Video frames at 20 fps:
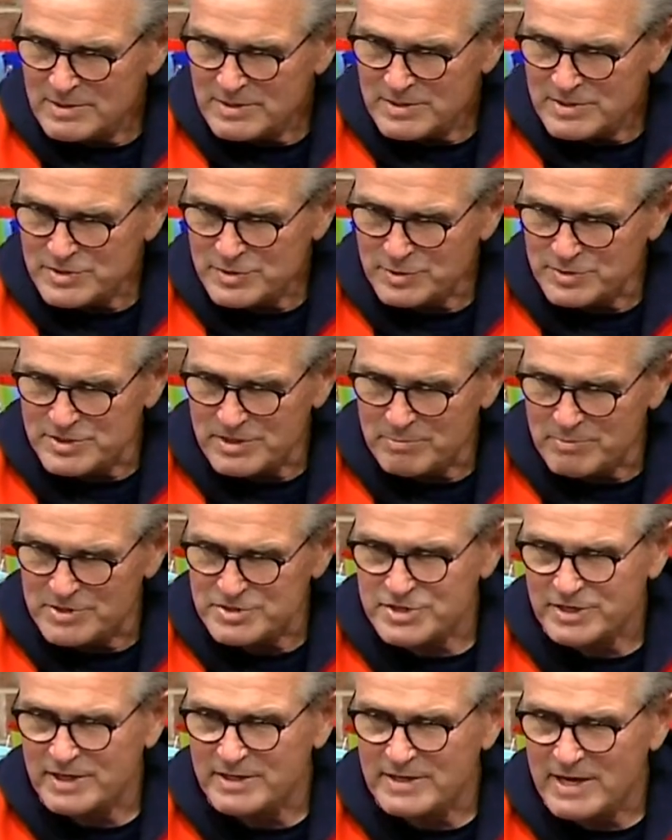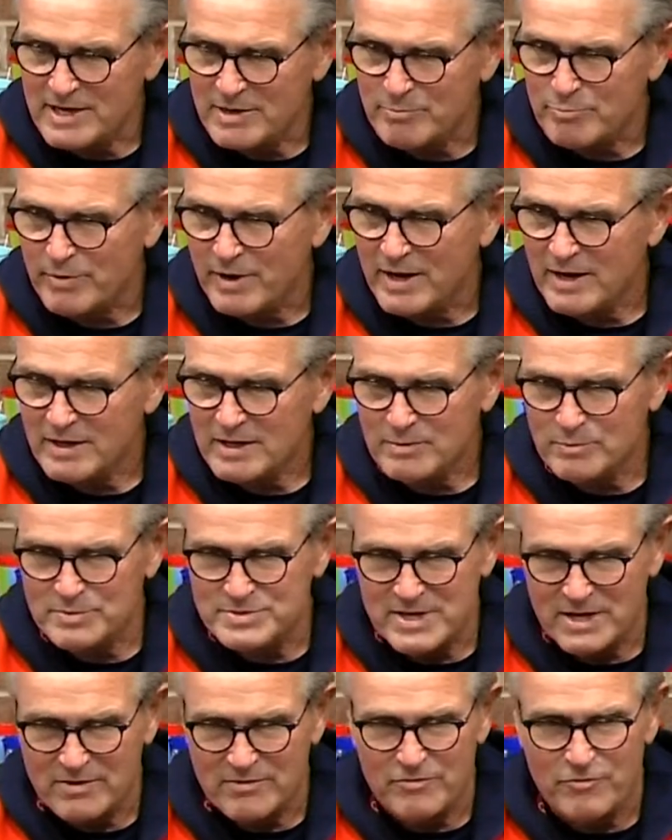She was in Michigan on a break and was
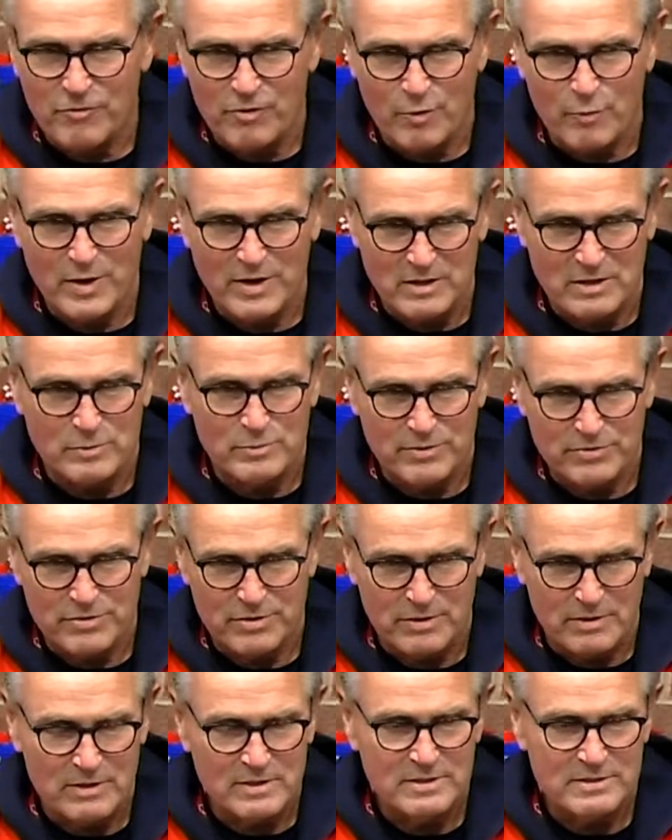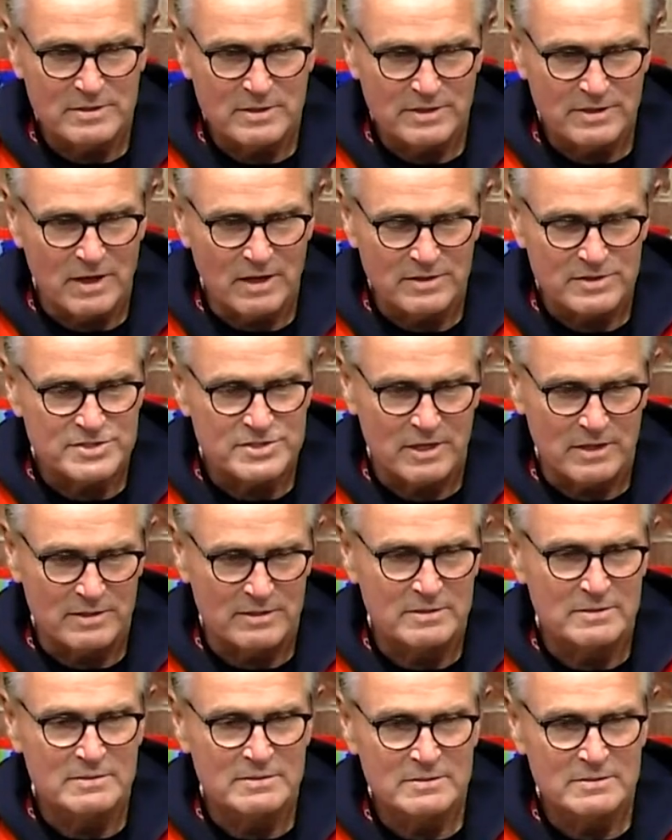on a four-wheeler with her young son.